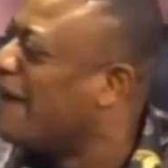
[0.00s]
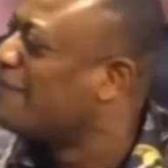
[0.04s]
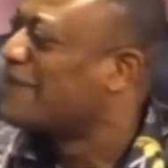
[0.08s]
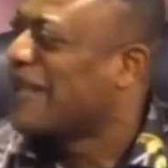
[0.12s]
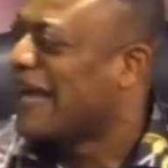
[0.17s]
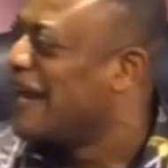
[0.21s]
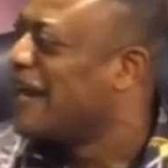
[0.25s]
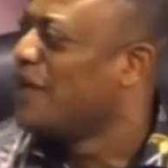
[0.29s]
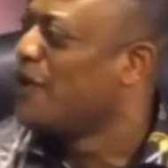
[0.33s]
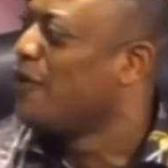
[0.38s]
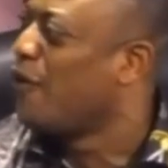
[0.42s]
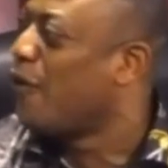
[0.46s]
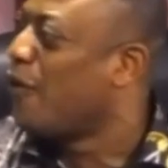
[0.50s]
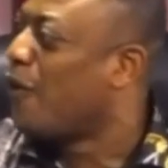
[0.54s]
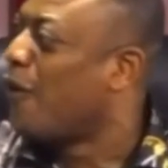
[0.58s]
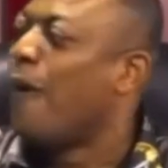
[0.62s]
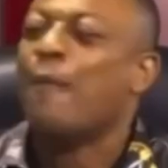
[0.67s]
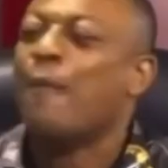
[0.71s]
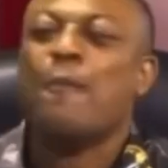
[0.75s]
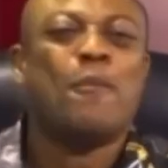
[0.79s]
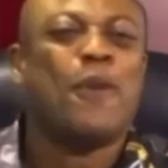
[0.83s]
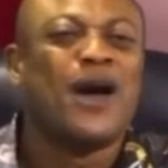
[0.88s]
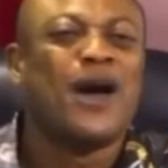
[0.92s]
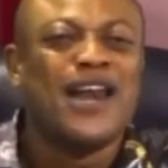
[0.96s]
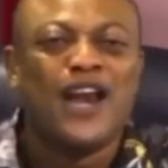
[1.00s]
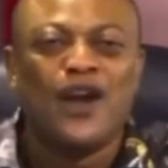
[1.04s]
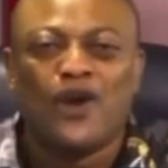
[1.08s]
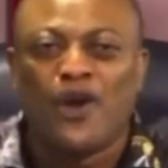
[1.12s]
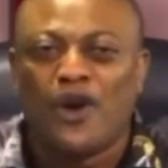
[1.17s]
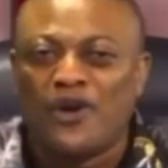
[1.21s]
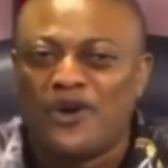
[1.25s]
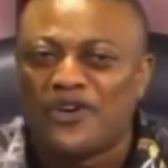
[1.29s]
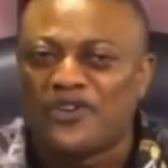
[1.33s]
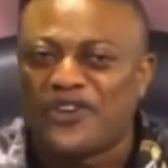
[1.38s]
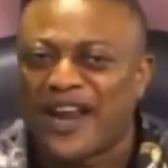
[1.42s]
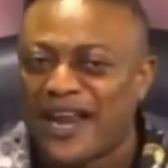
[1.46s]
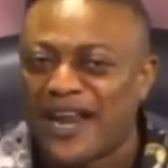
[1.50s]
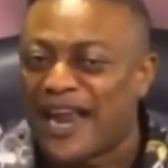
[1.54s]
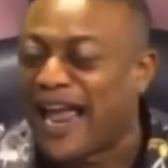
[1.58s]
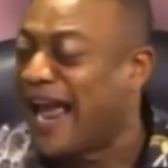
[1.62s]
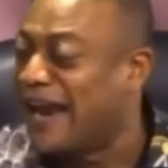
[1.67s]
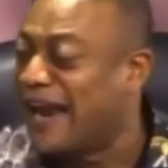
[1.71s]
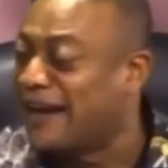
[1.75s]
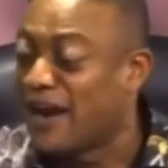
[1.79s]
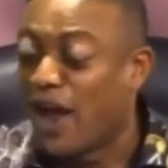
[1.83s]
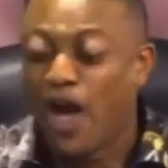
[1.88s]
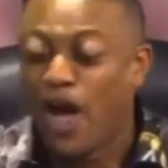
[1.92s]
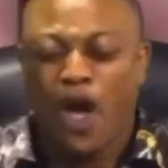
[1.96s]
I'm telling you, money laundering
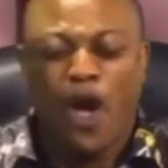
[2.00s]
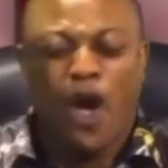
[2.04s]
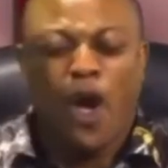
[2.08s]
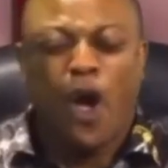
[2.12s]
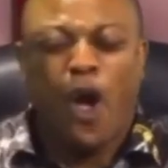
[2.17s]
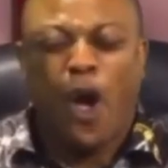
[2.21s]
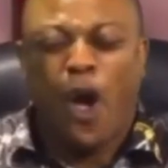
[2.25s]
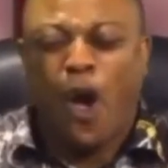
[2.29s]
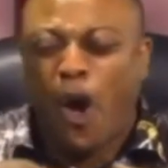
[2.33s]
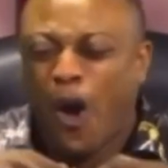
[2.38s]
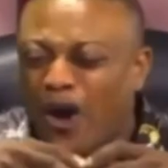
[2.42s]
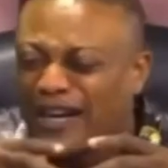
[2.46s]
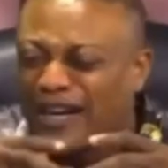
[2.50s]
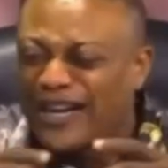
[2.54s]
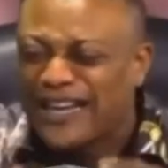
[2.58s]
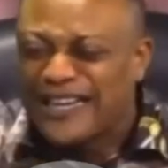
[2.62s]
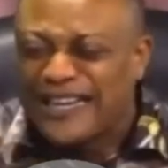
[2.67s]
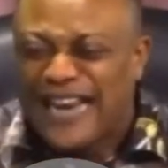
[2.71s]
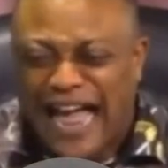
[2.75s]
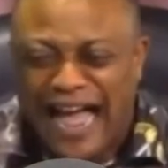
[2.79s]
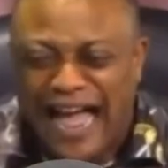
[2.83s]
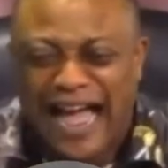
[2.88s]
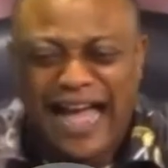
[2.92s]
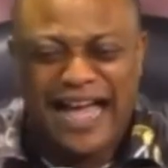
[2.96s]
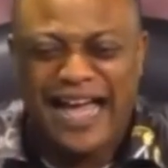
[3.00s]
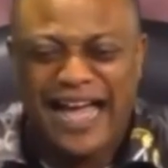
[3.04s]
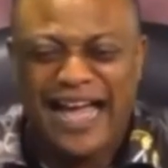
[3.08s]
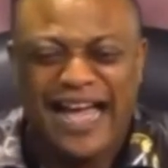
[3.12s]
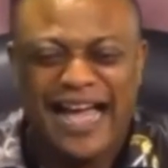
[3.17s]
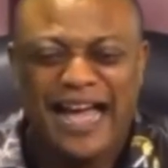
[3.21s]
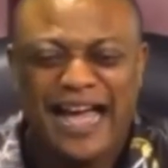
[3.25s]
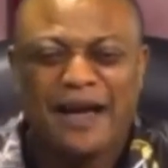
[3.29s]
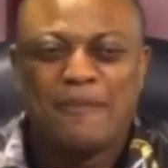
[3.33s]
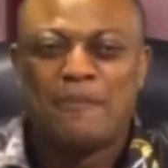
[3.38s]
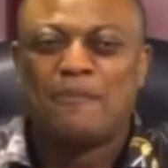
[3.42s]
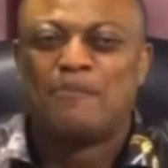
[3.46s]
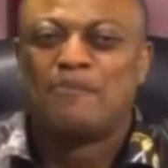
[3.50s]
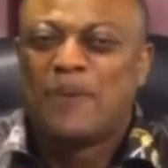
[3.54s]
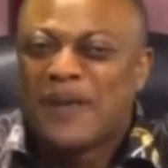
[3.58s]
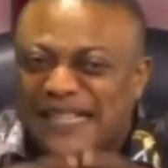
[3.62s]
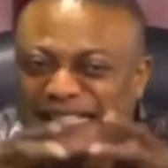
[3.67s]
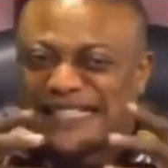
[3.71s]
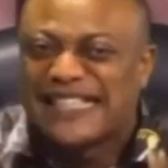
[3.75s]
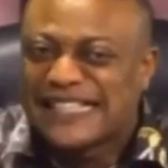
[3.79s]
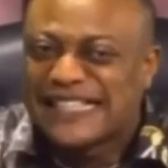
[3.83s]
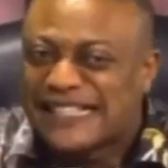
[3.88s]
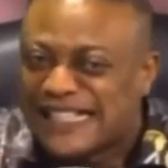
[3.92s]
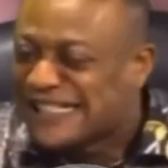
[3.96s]
and other
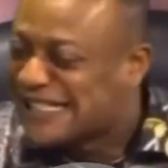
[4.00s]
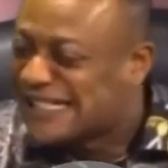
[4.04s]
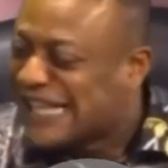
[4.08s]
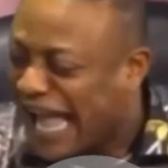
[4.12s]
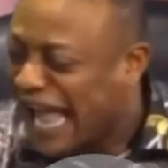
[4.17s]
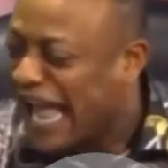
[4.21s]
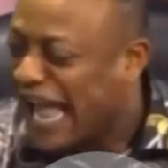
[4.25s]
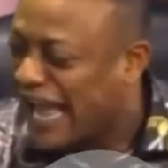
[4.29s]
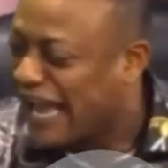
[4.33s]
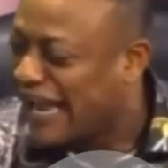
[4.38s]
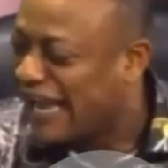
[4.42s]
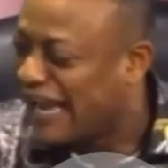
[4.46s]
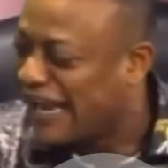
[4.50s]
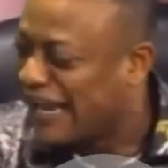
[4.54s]
businesses, sir.